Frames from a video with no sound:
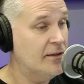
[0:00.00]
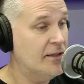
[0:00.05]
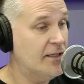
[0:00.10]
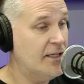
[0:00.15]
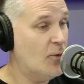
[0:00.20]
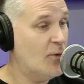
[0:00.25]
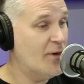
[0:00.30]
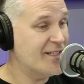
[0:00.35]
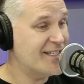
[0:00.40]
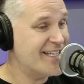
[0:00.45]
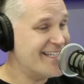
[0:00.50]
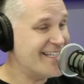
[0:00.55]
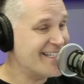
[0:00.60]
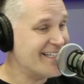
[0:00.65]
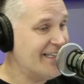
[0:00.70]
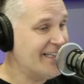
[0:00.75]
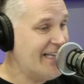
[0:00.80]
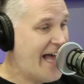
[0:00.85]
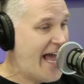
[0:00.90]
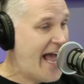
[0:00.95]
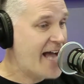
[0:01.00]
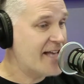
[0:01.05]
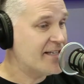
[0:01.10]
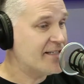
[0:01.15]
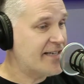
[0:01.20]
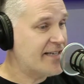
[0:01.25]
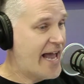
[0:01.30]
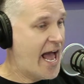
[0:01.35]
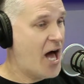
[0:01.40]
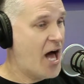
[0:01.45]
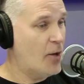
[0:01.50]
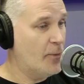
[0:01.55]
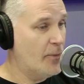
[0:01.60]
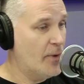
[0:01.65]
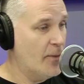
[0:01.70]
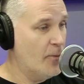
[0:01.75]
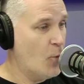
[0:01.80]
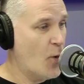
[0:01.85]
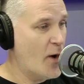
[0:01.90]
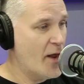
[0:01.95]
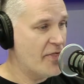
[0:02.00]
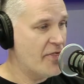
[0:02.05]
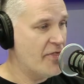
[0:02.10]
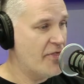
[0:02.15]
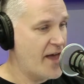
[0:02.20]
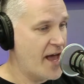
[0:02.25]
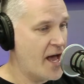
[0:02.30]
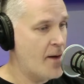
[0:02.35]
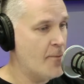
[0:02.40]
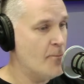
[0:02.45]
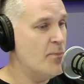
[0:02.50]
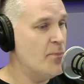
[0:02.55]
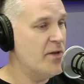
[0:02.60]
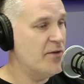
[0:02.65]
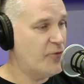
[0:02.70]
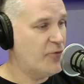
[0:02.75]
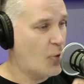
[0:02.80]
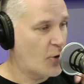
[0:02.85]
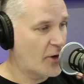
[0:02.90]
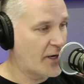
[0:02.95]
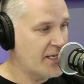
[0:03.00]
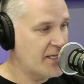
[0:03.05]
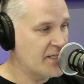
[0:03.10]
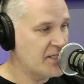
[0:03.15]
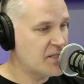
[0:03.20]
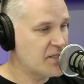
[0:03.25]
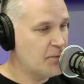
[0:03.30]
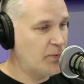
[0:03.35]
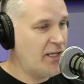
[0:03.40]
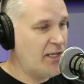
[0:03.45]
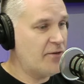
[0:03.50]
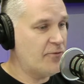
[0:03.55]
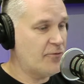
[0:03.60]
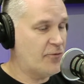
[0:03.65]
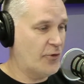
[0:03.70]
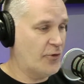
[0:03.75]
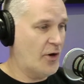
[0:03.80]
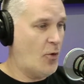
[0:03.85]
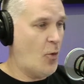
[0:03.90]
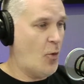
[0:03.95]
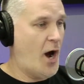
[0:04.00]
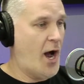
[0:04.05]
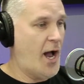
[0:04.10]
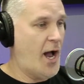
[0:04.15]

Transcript: It was his last album with them before he split for a while.